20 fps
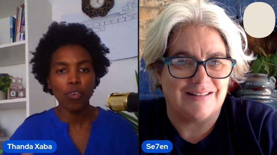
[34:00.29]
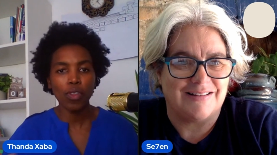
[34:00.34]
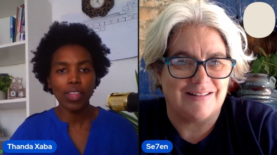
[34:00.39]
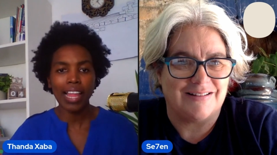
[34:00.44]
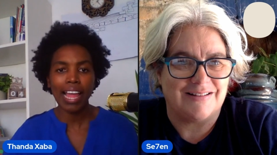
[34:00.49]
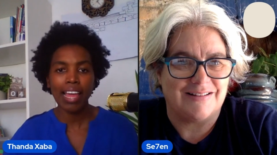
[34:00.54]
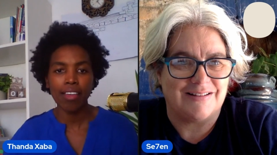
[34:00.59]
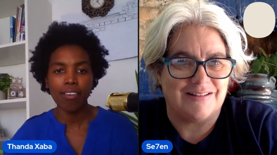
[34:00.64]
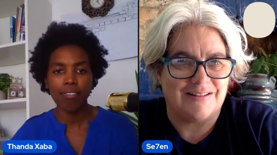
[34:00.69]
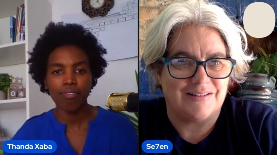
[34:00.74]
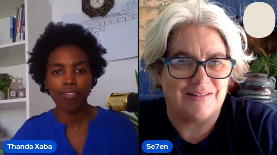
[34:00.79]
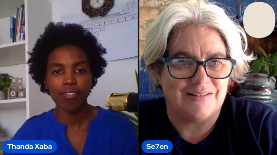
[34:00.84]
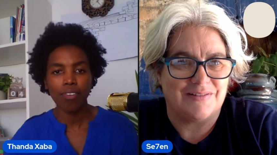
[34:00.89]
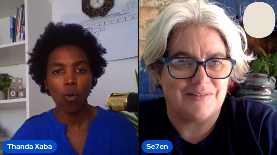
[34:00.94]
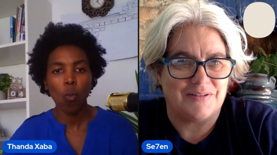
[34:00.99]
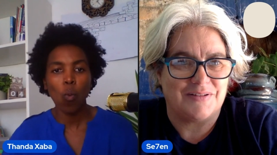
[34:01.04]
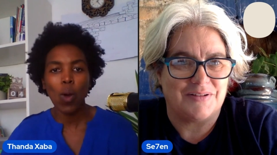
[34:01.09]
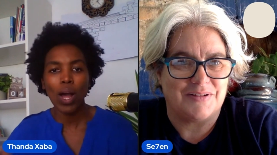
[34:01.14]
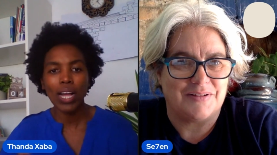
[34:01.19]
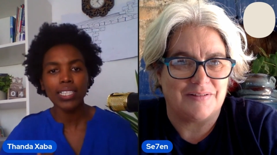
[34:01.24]
Speaker 1: for life
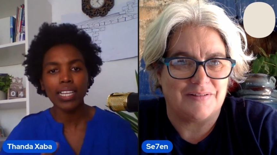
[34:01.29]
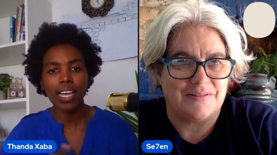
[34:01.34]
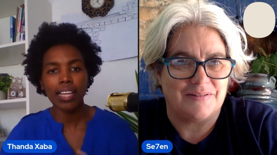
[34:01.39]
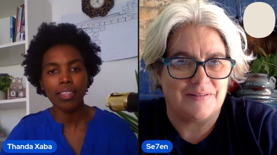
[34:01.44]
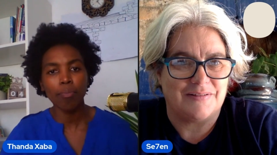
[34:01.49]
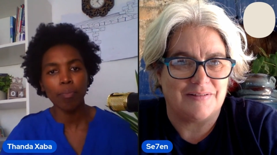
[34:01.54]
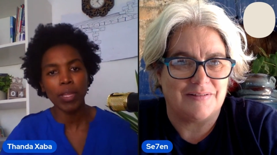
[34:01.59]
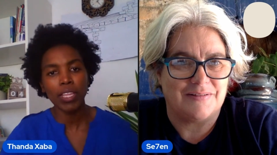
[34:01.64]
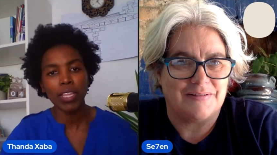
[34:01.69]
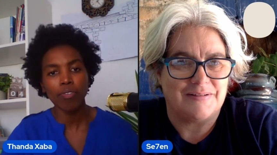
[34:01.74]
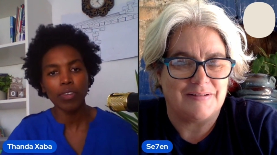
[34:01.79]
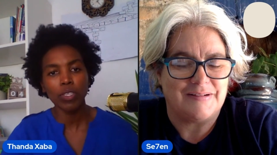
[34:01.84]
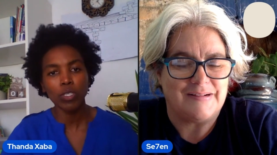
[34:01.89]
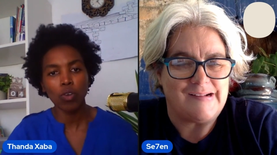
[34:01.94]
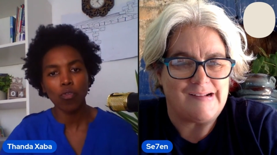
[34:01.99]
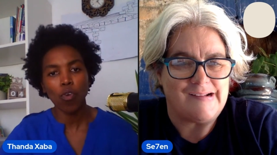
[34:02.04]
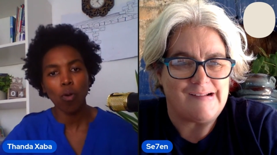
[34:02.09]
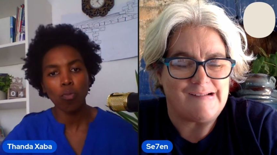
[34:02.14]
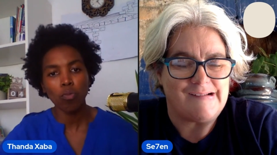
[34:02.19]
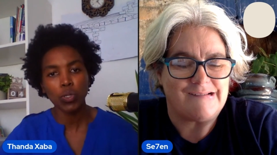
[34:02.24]
what are the benefits of
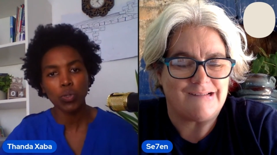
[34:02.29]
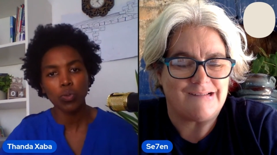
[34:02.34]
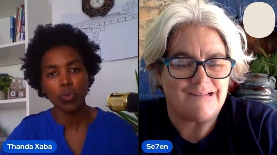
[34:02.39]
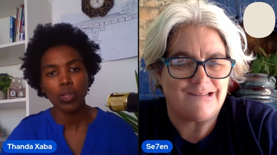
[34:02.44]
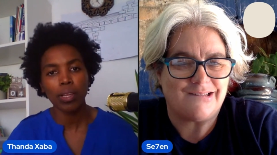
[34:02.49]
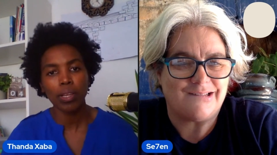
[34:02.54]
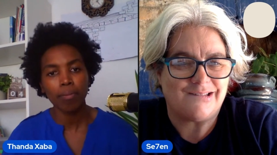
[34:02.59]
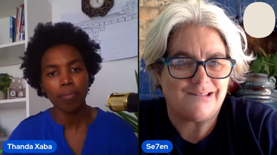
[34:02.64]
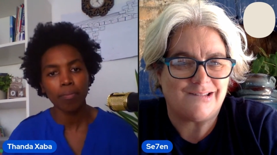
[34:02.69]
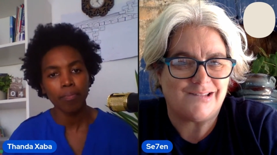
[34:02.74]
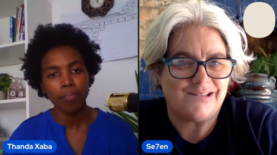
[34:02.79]
homeschooling?